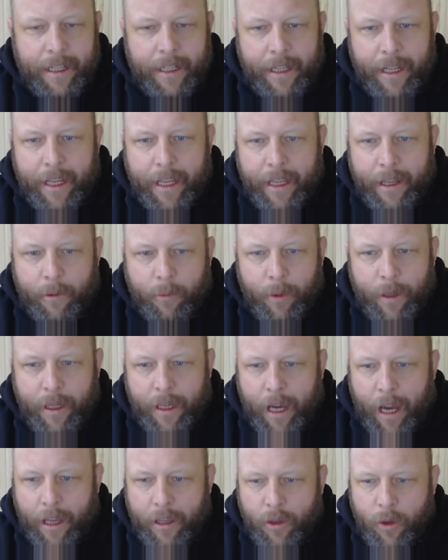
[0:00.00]
in here
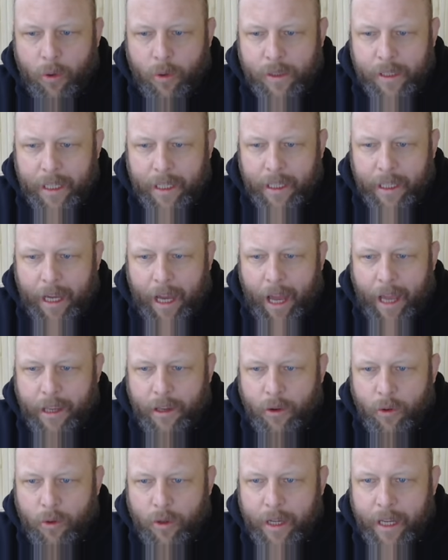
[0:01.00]
we are using a
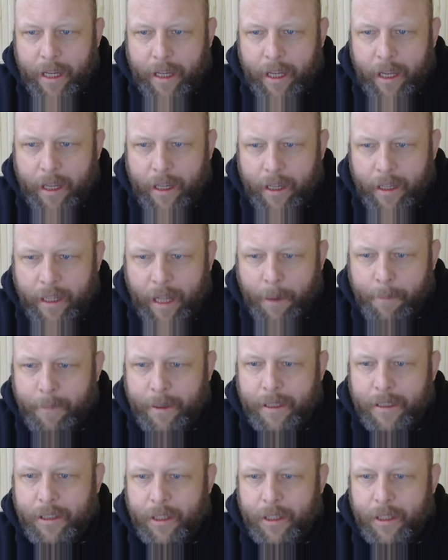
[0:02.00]
unique number,